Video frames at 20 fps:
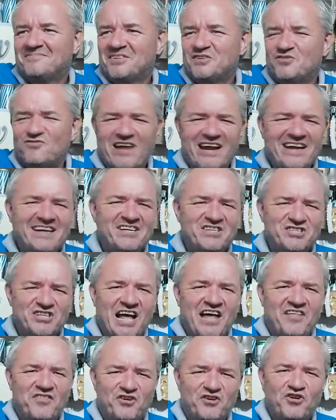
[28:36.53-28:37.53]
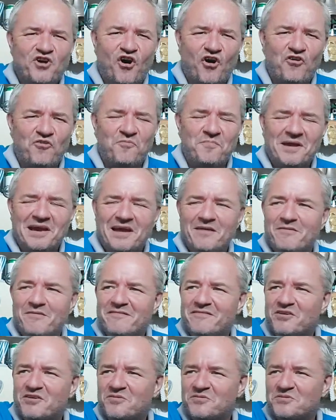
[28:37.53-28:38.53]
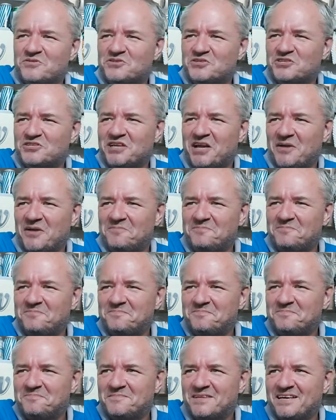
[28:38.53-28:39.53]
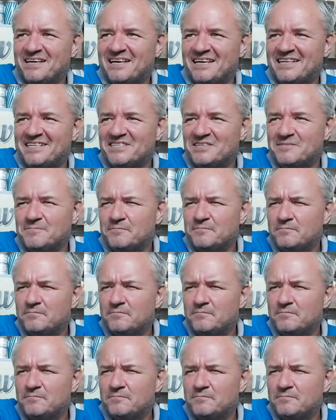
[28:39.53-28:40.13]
Craig is like the god of beer reviewers, you know. He is.